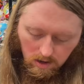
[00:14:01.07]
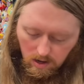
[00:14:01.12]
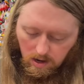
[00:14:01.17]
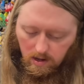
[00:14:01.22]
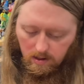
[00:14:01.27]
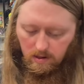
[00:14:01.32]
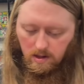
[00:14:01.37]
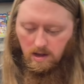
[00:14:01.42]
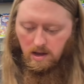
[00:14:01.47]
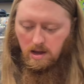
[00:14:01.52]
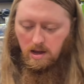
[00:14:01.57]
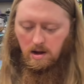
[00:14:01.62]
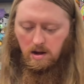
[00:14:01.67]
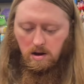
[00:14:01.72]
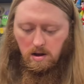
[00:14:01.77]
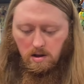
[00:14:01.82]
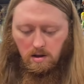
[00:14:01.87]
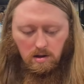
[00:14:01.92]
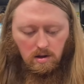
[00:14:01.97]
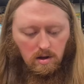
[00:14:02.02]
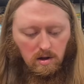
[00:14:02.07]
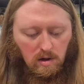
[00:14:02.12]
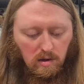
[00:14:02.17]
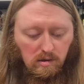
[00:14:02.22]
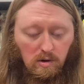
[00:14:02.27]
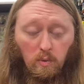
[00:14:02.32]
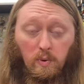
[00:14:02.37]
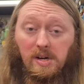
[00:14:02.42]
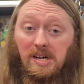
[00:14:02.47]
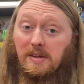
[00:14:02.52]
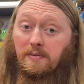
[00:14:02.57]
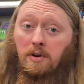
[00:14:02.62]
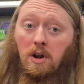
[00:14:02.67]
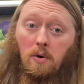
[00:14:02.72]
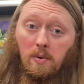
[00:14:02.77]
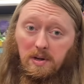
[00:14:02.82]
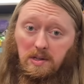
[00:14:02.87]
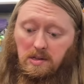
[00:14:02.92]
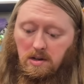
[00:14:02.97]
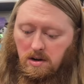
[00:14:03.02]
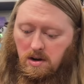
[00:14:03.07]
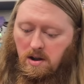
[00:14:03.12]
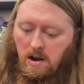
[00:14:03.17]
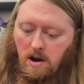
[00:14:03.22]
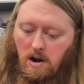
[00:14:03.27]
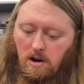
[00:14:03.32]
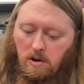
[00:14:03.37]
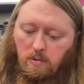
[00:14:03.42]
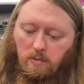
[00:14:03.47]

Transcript: And then, so we don't even know what's in here.